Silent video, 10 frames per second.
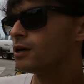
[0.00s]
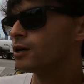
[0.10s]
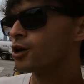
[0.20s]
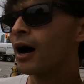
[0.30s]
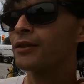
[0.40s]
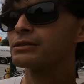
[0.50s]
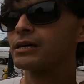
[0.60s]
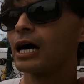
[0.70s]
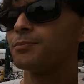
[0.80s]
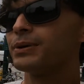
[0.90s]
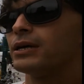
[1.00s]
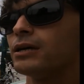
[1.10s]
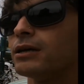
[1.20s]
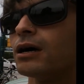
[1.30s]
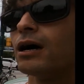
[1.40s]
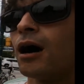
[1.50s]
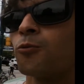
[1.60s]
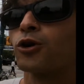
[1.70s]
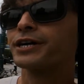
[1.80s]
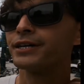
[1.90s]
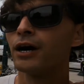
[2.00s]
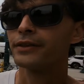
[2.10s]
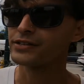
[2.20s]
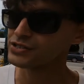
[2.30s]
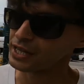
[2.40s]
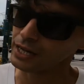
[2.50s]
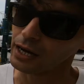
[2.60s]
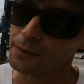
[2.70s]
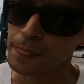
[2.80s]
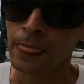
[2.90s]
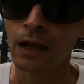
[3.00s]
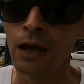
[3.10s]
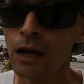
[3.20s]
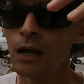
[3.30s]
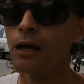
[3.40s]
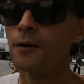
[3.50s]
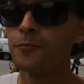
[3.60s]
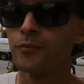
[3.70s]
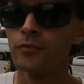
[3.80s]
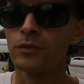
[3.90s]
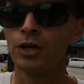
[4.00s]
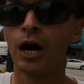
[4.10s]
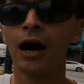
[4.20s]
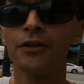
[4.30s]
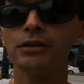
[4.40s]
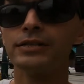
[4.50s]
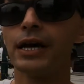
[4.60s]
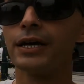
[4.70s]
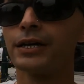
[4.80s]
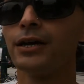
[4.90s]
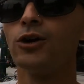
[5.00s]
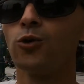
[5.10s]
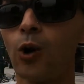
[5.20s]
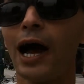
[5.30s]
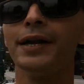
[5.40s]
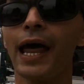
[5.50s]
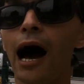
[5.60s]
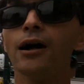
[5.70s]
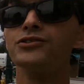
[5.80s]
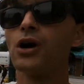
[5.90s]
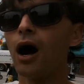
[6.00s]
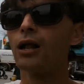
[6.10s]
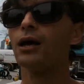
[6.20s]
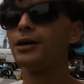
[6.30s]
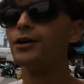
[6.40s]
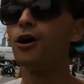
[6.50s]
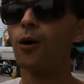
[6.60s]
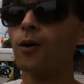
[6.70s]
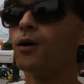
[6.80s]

You know how there's gotta be, I'm working on this thing. You know how there's like, right now it's all like, you know,